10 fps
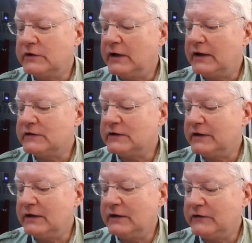And I guess I
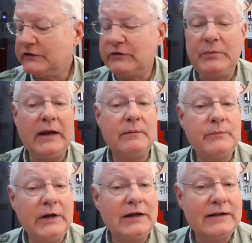didn't anticipate
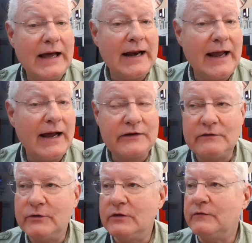being that
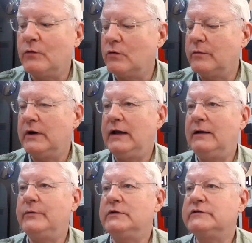active on the forum, but I
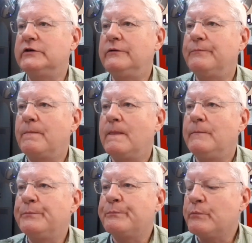have been. So,
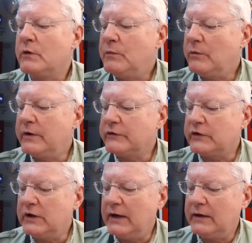but we're here
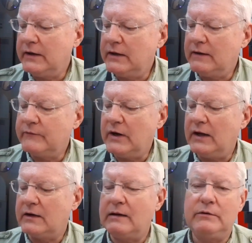tonight, and I've
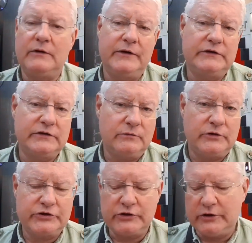got a couple things that I
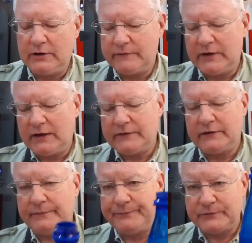want to show you. I've got
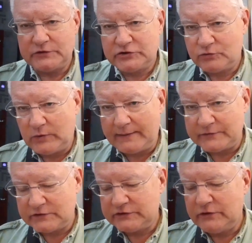the Schweppes
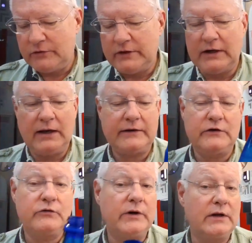soda that I like
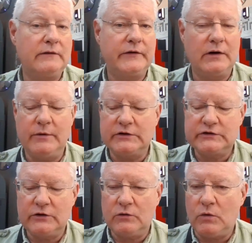to drink very much,
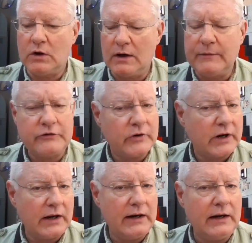soda water. I'm not
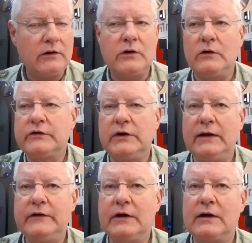drinking any alcohol tonight.
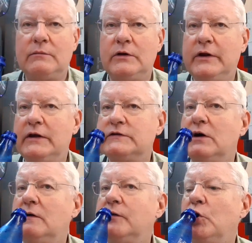Taking a couple of days off.